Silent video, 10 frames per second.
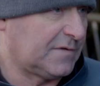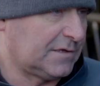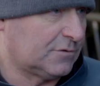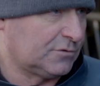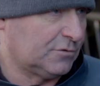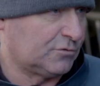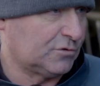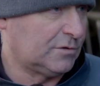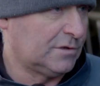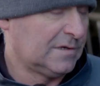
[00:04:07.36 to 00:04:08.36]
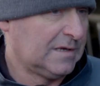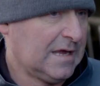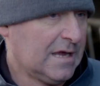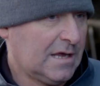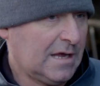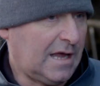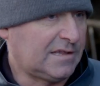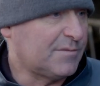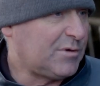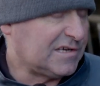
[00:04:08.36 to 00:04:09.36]
very unusual.
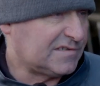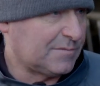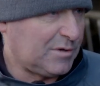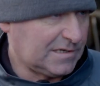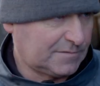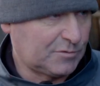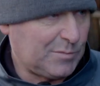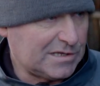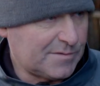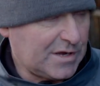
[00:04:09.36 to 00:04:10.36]
And the bees, the bees would be the